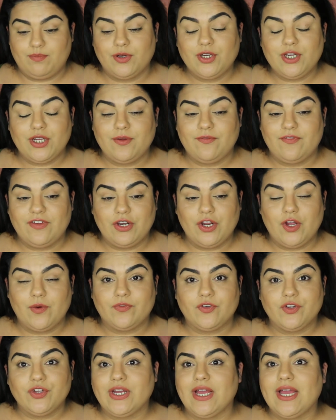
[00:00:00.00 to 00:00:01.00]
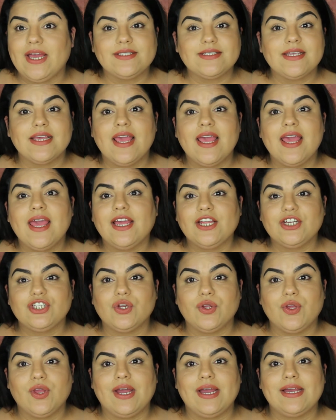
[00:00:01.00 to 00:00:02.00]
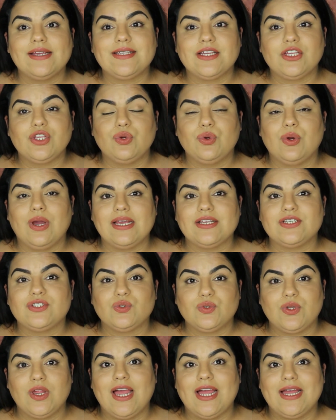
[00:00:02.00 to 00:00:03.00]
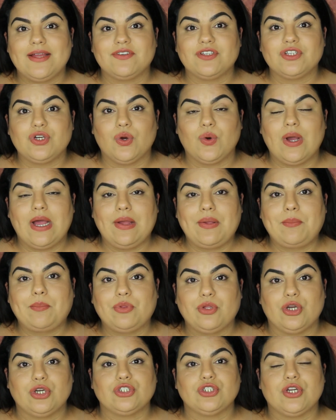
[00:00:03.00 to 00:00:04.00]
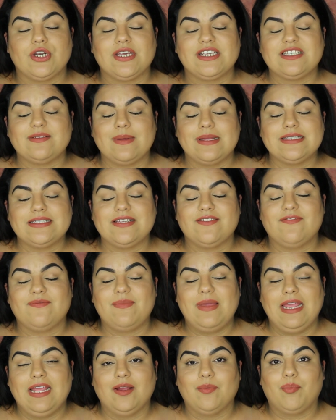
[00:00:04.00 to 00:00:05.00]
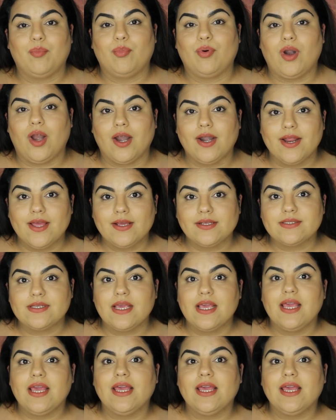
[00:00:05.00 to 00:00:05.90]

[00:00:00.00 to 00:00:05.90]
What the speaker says: put a video up for you guys and show you guys that you guys do not have to go out and splurge on expensive makeup products,